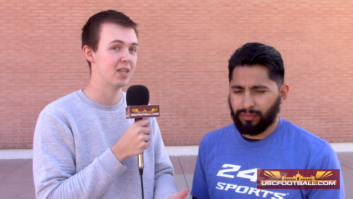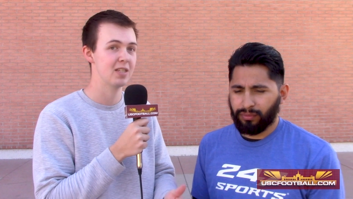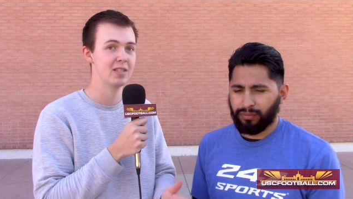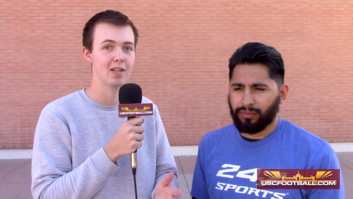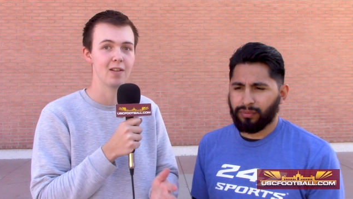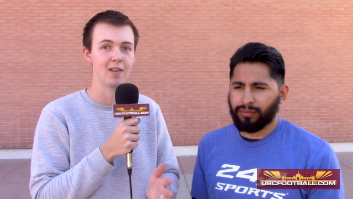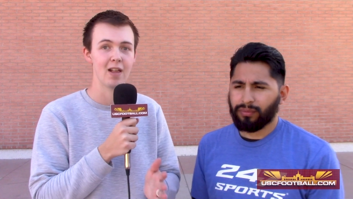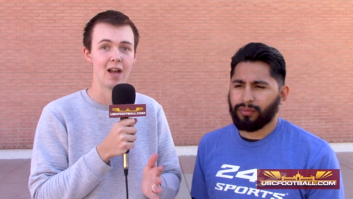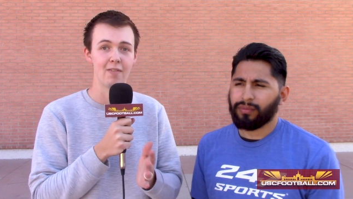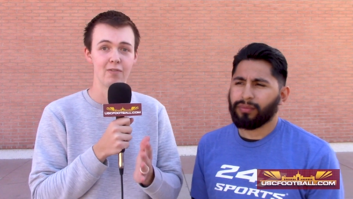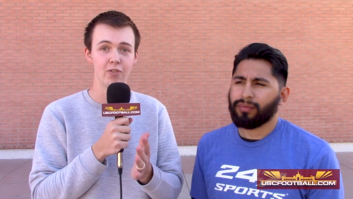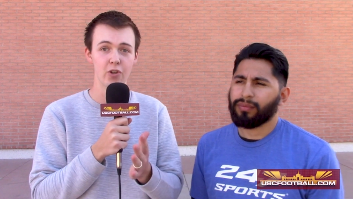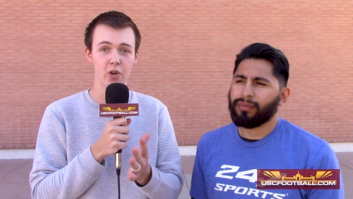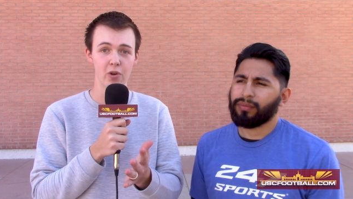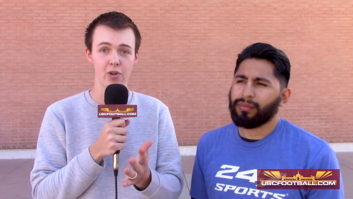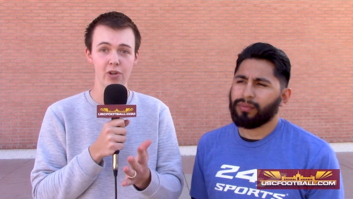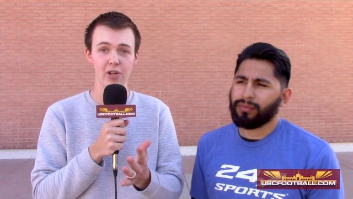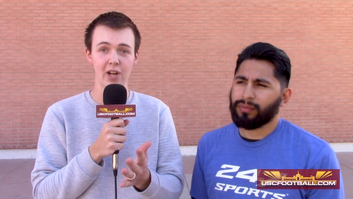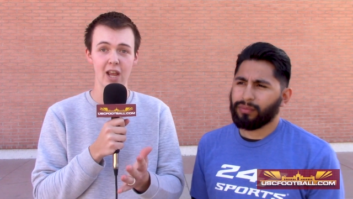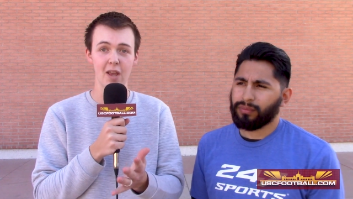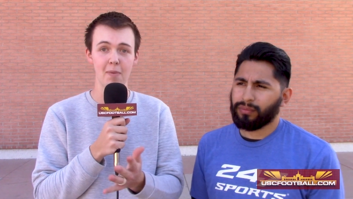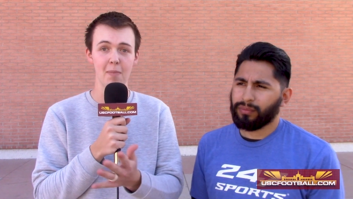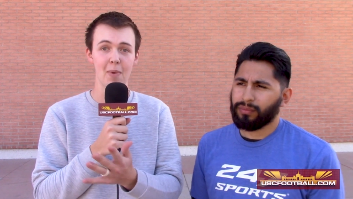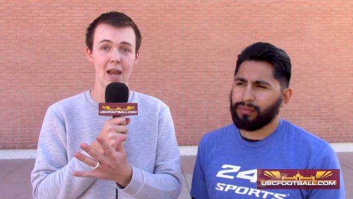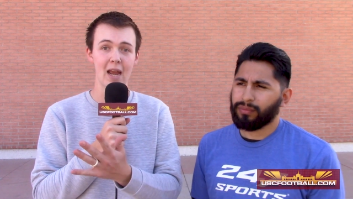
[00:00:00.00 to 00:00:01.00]
Speaker 1: still have Notre
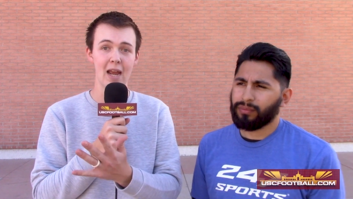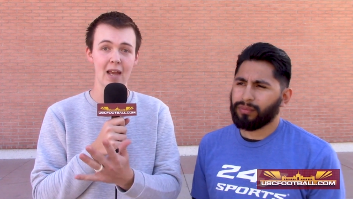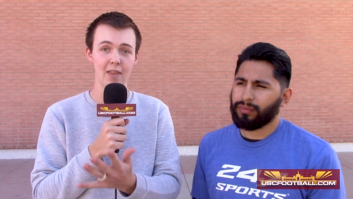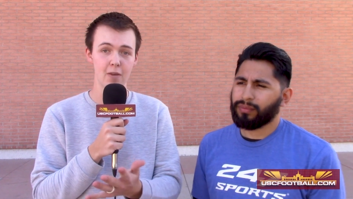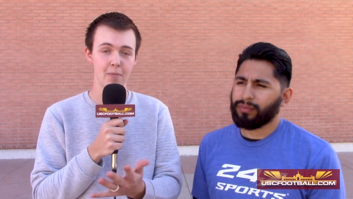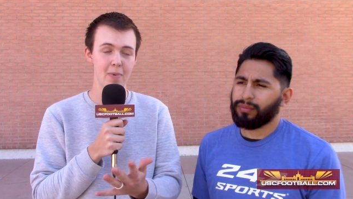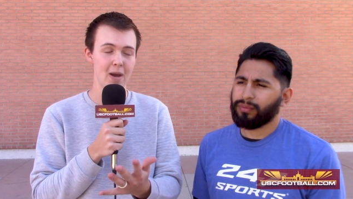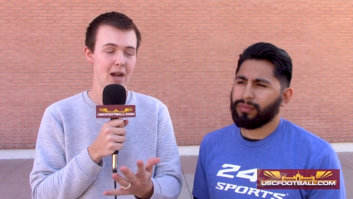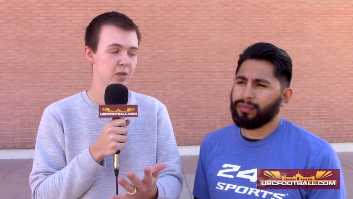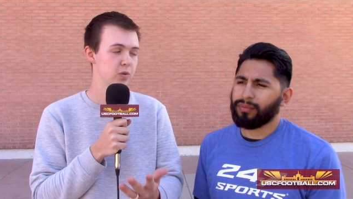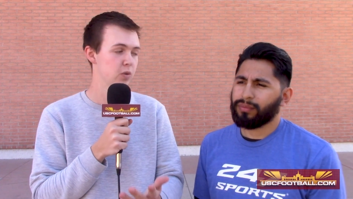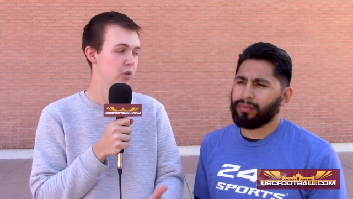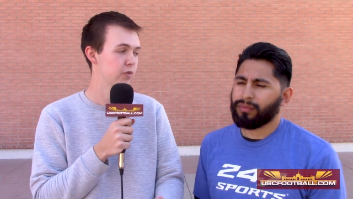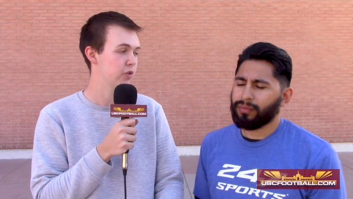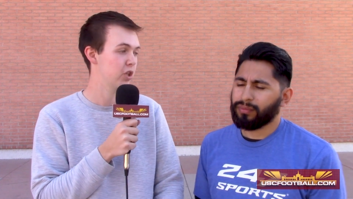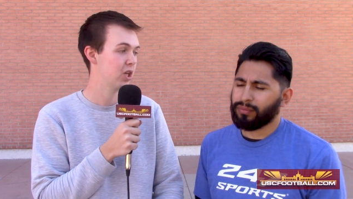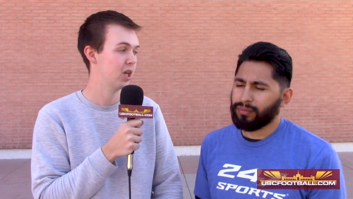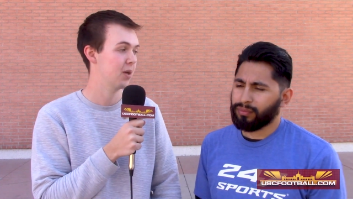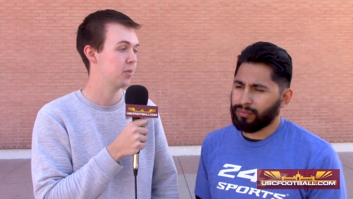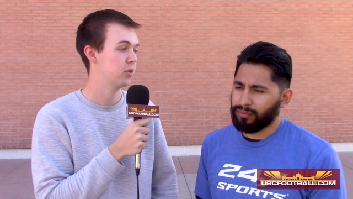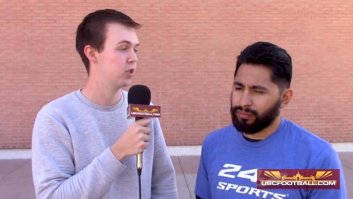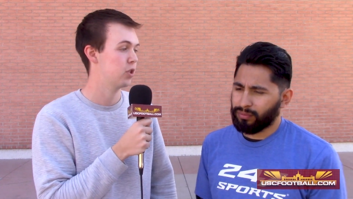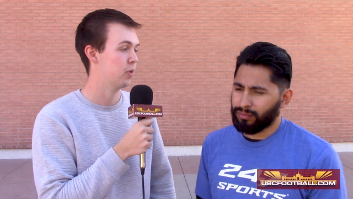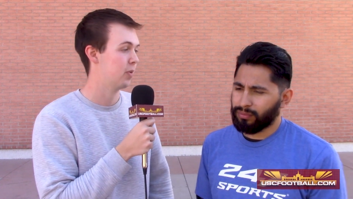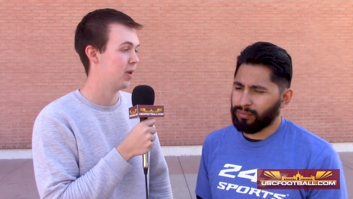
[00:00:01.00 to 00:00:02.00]
Dame and the Pac-12
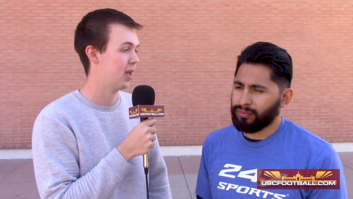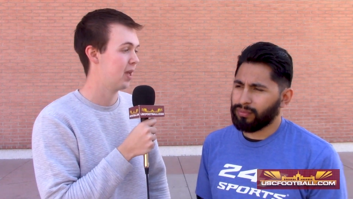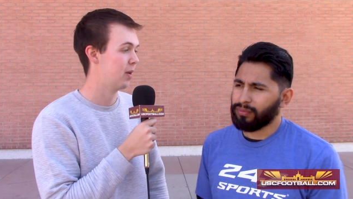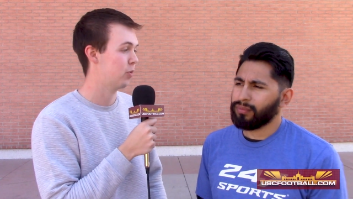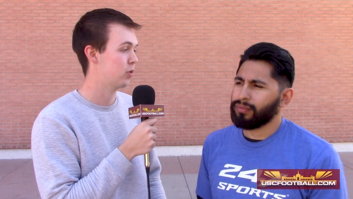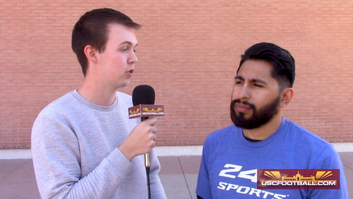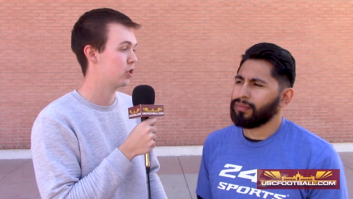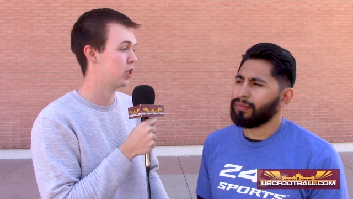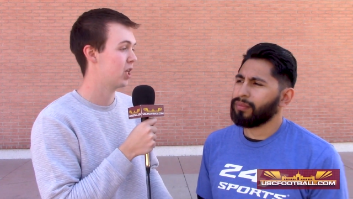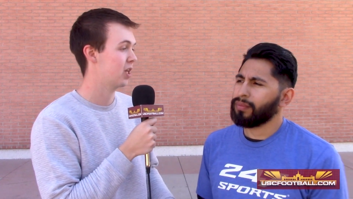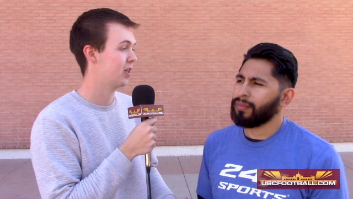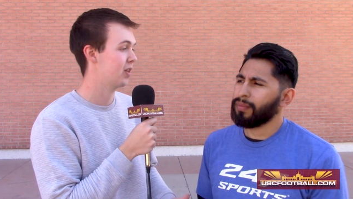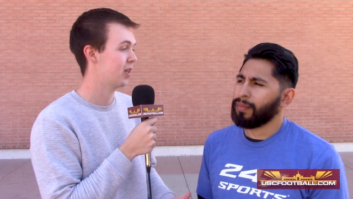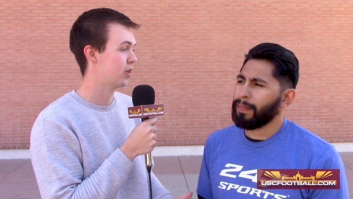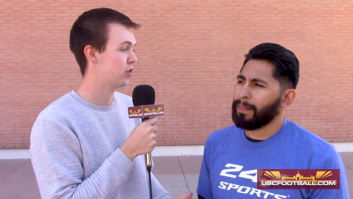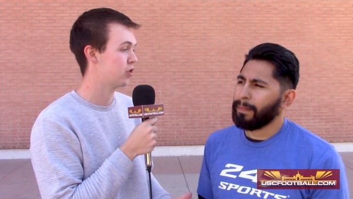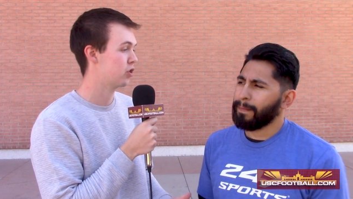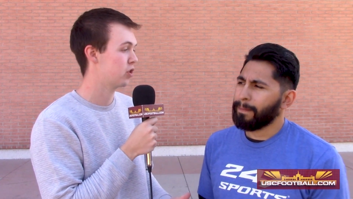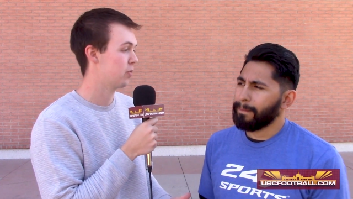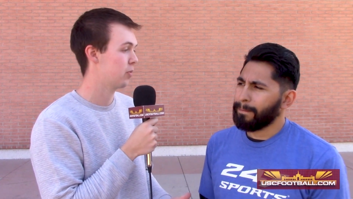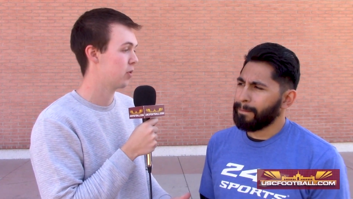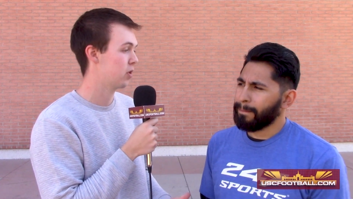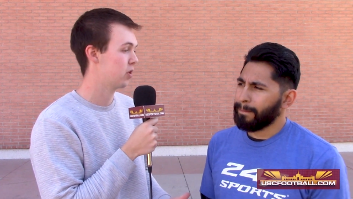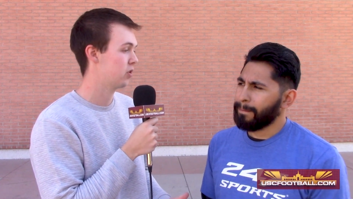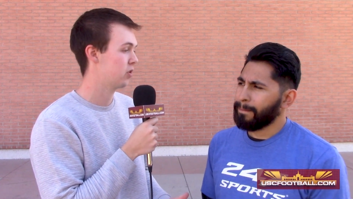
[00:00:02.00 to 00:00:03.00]
championship game, which they clinched
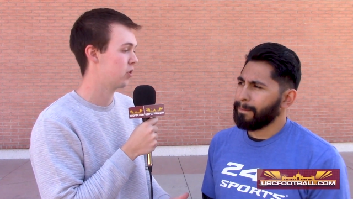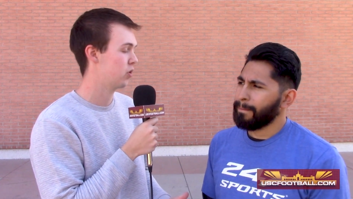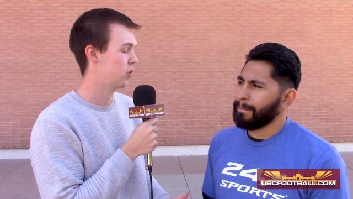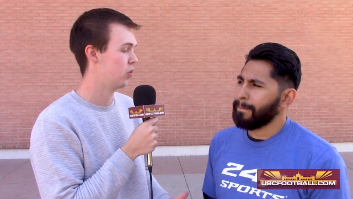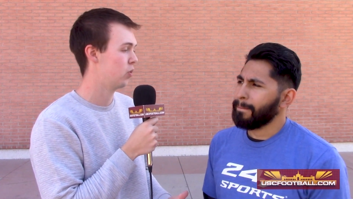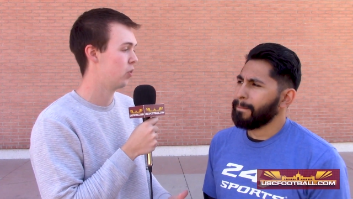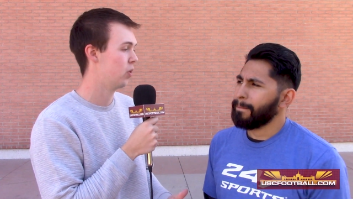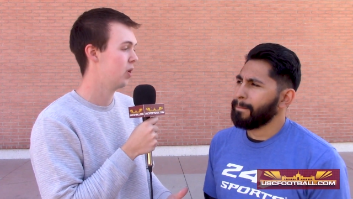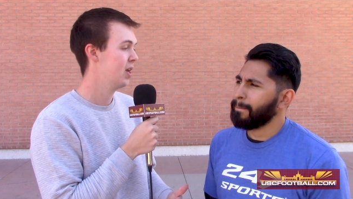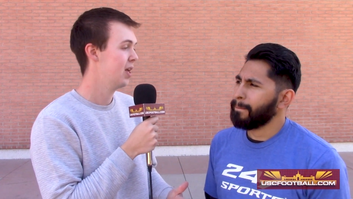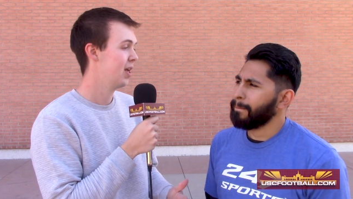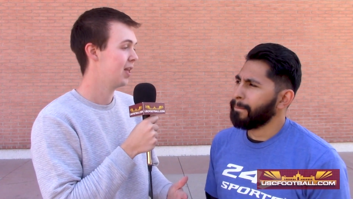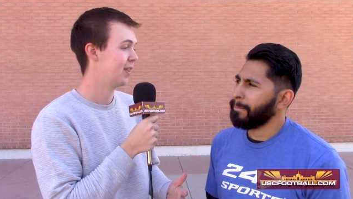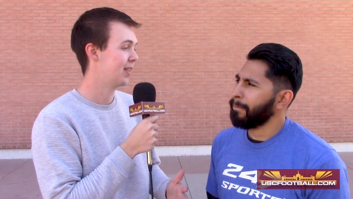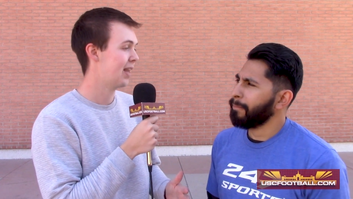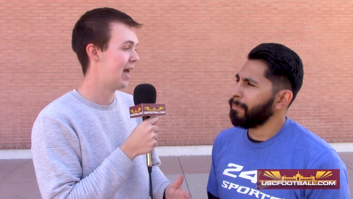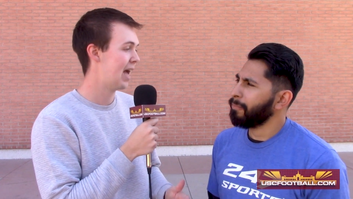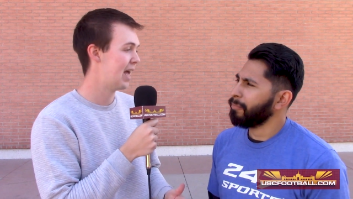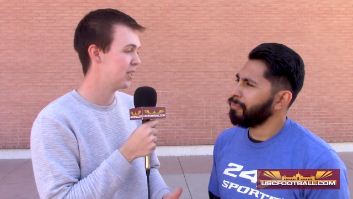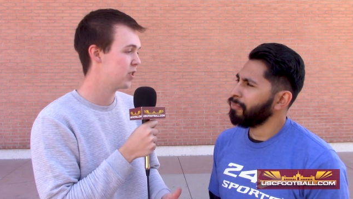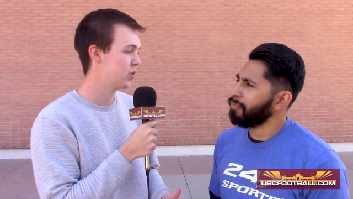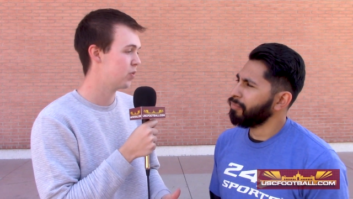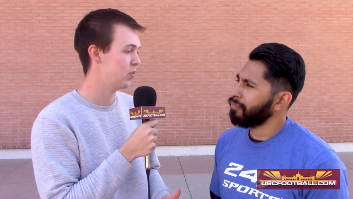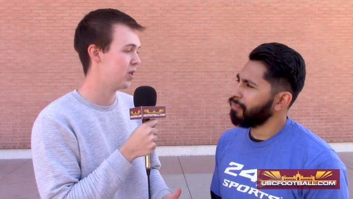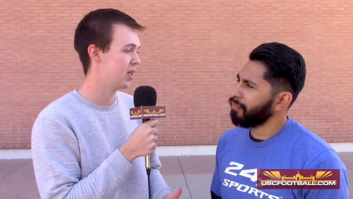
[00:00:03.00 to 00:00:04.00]
a berth to
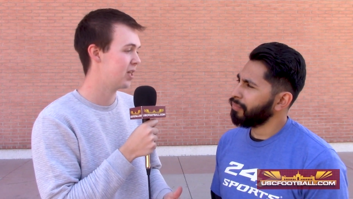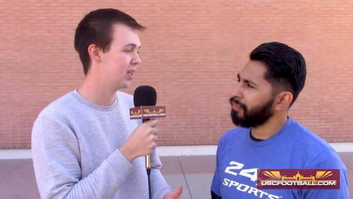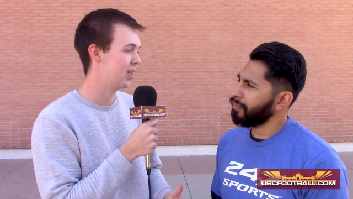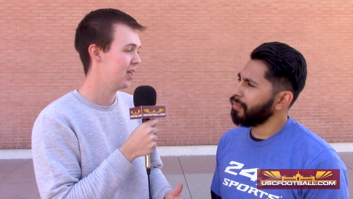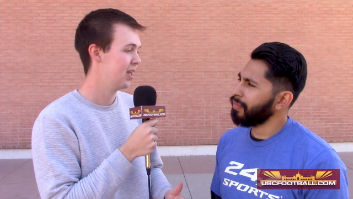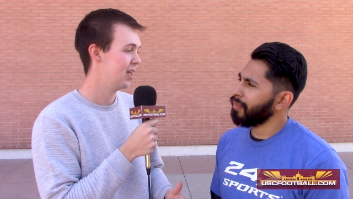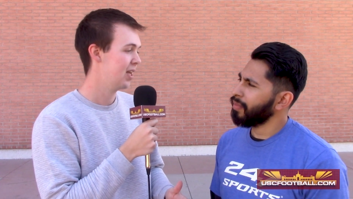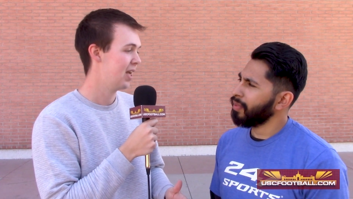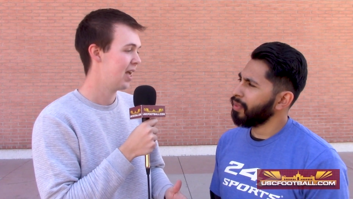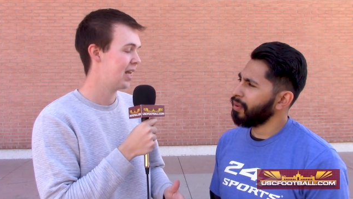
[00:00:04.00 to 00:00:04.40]
last week.